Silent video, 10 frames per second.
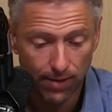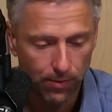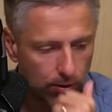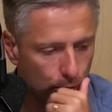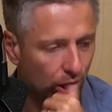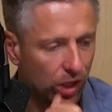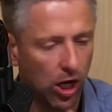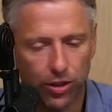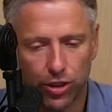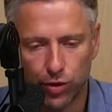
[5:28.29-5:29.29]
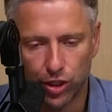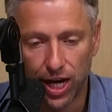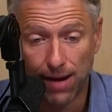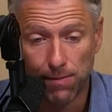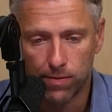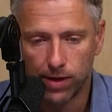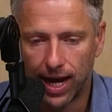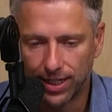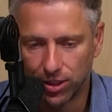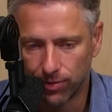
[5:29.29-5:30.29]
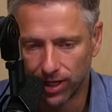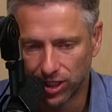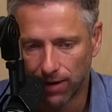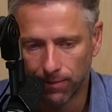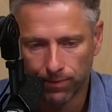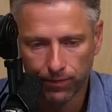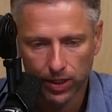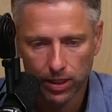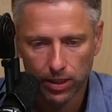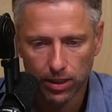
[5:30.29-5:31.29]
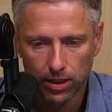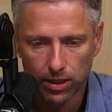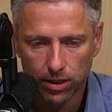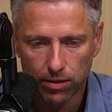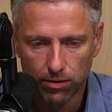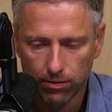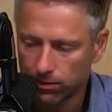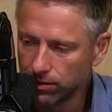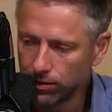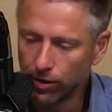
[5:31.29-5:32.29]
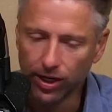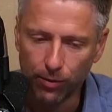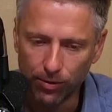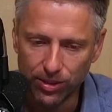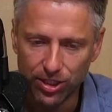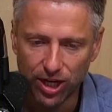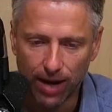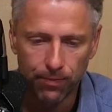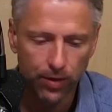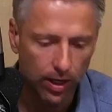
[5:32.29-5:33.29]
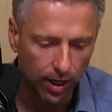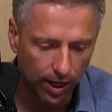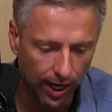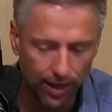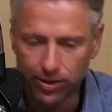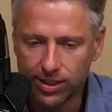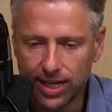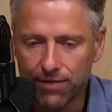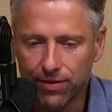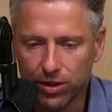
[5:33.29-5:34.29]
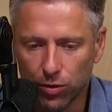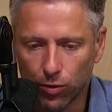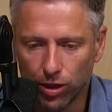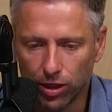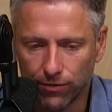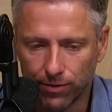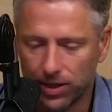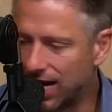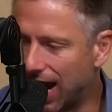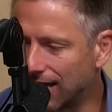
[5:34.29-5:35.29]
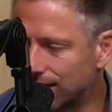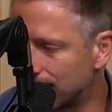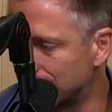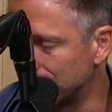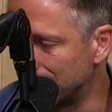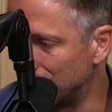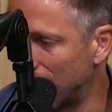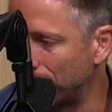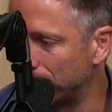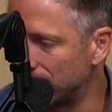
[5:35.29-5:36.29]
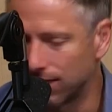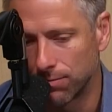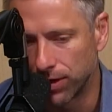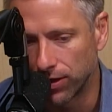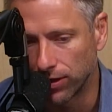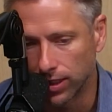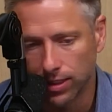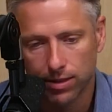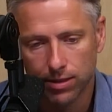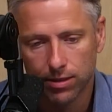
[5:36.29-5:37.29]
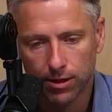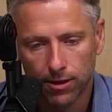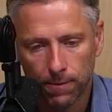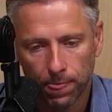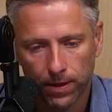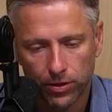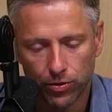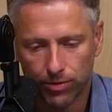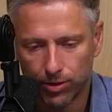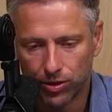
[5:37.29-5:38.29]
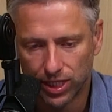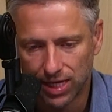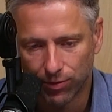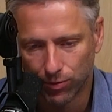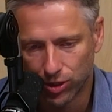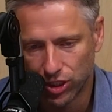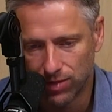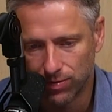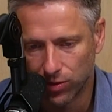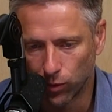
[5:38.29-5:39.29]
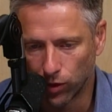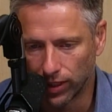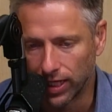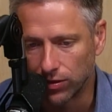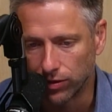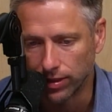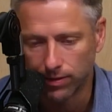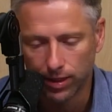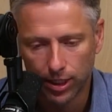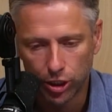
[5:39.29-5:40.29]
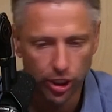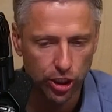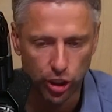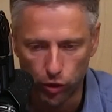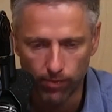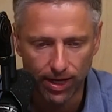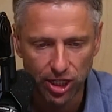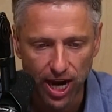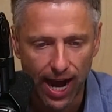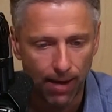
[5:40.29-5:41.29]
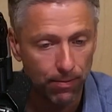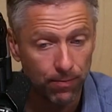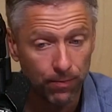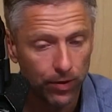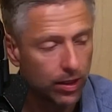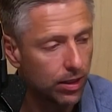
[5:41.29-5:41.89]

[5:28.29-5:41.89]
That's it. We were called to do a job. I had to do my job. Okay, what was the job? Uh, saving the world from the Nazis and the Japanese imperialists, two of the most evil regimes in world history. Just doing my job,